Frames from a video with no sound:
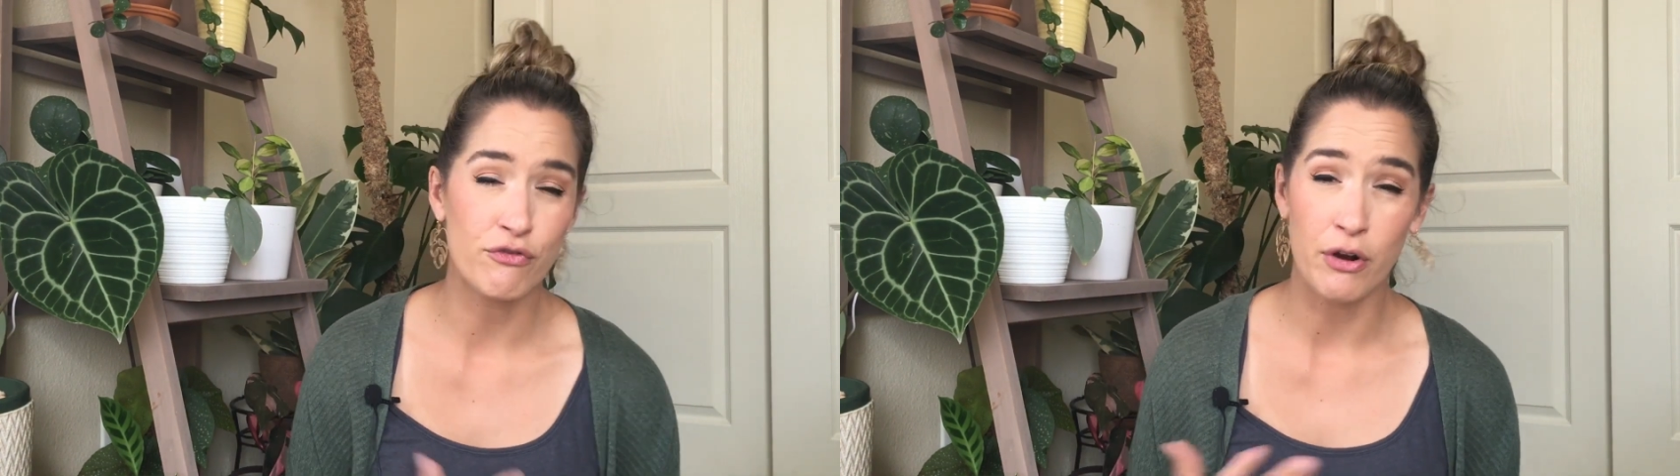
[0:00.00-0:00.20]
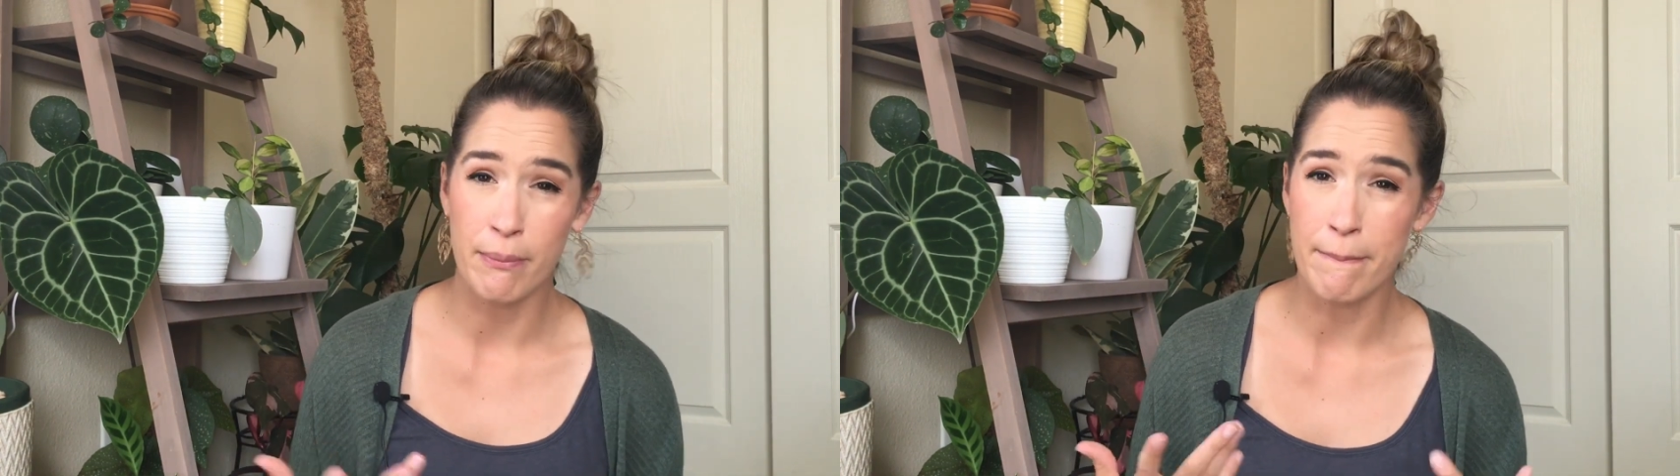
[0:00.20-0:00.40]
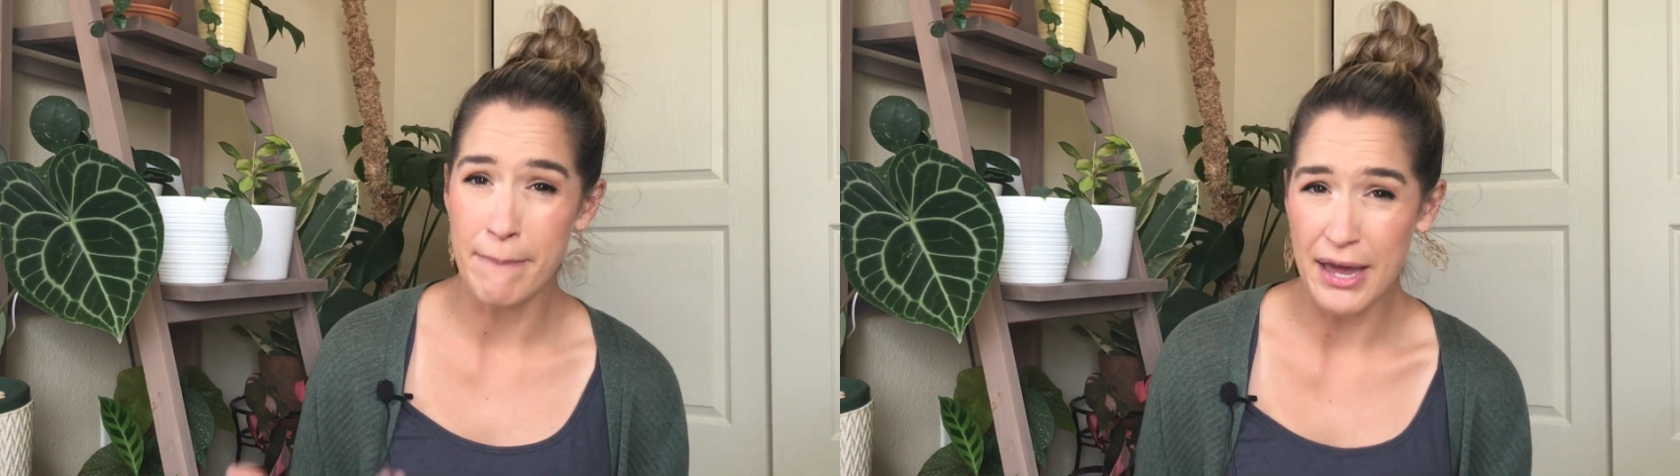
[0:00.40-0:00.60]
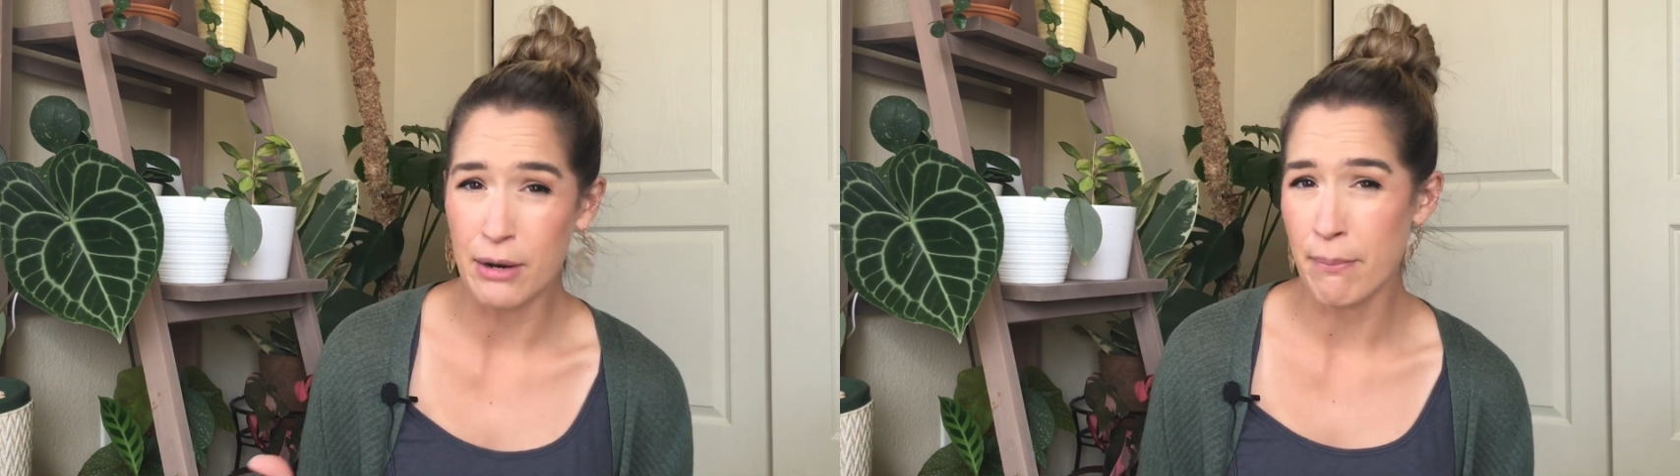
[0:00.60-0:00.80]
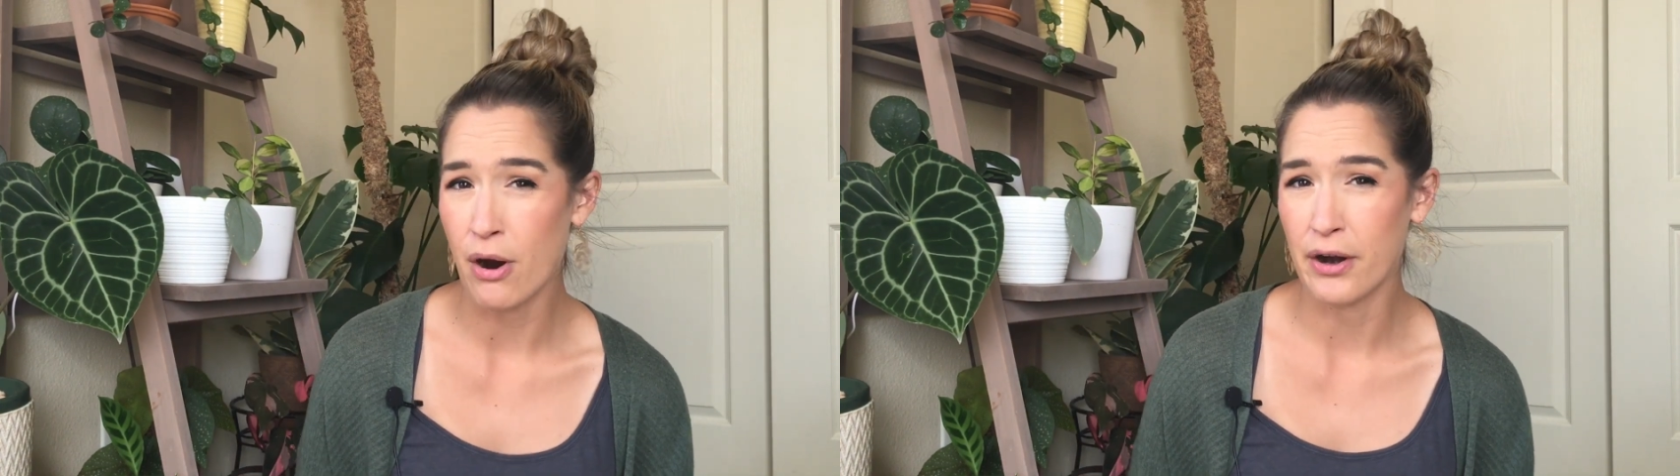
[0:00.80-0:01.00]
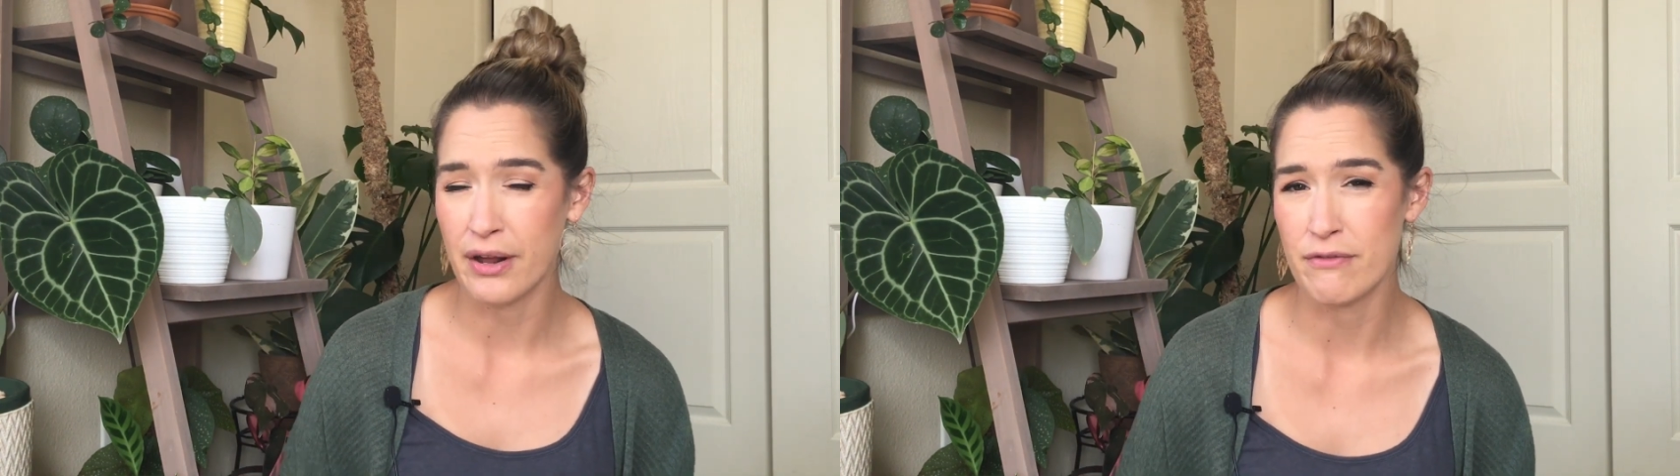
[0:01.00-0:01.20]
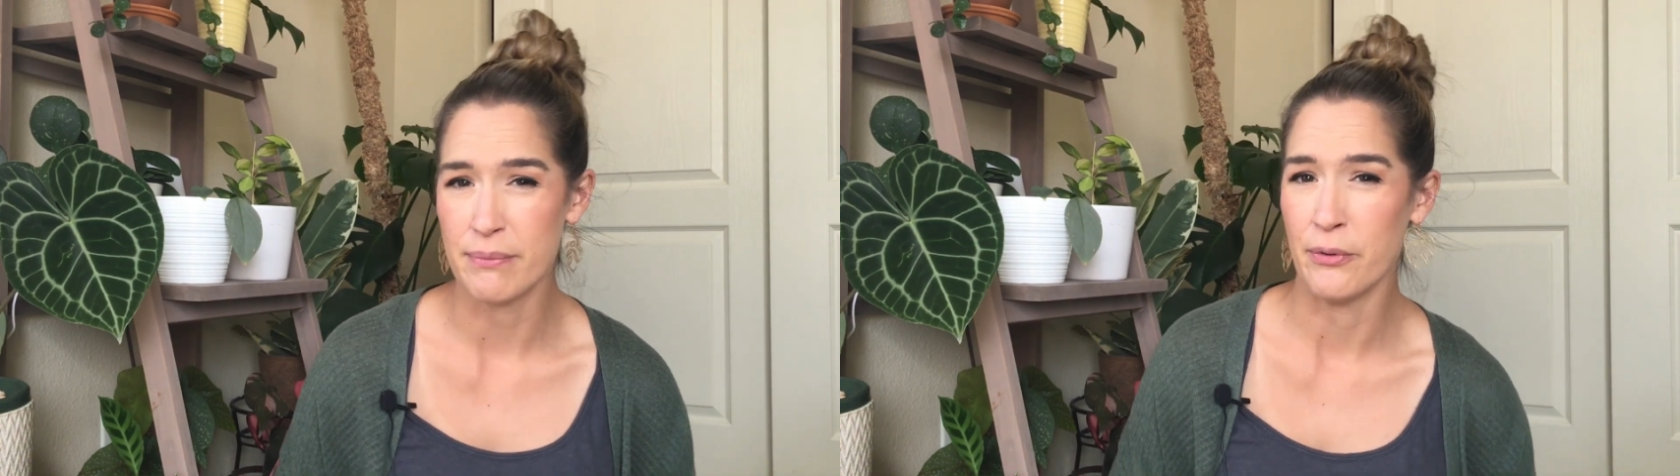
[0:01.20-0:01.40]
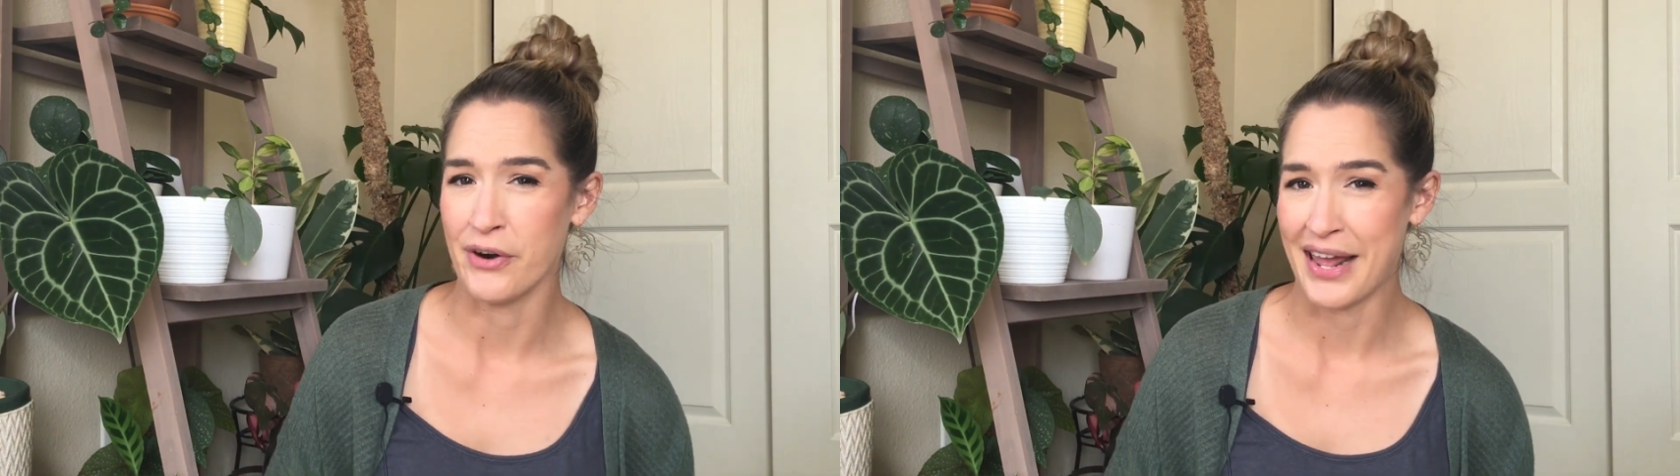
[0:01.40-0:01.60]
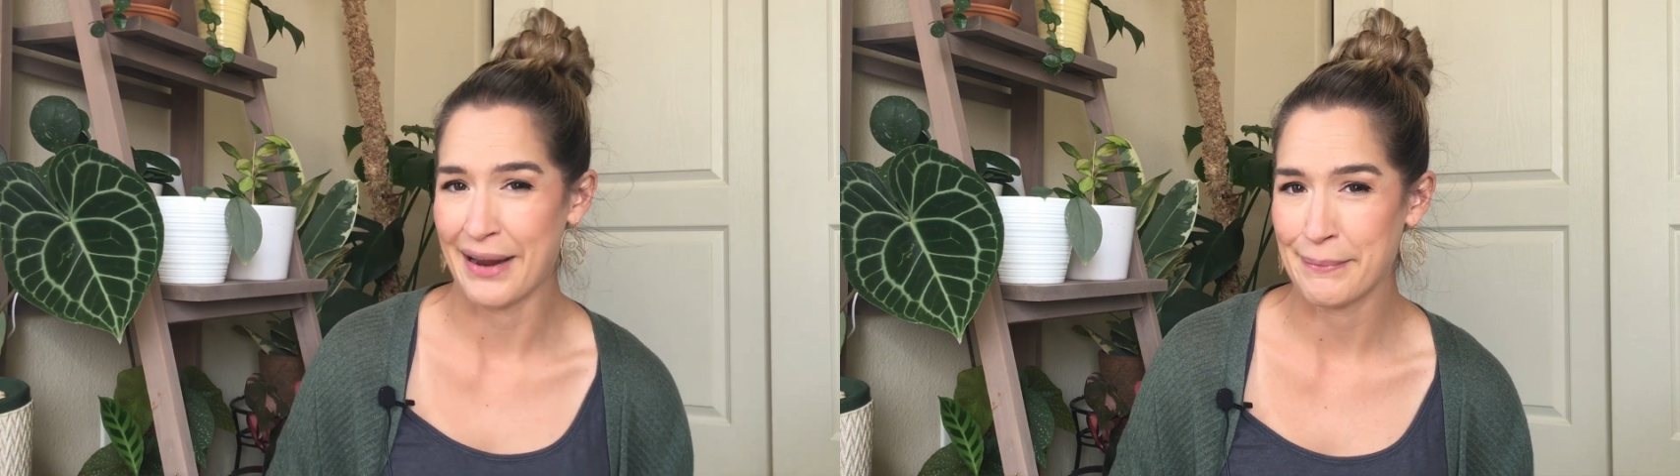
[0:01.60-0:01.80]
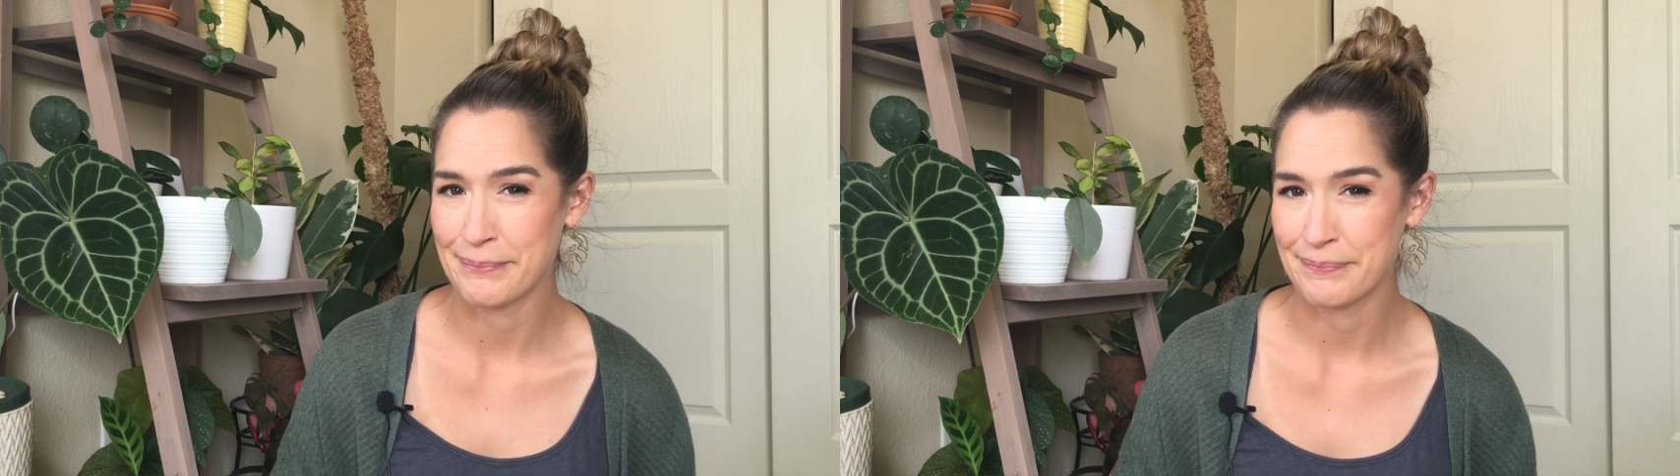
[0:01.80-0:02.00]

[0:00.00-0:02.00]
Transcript: for the better part of the morning.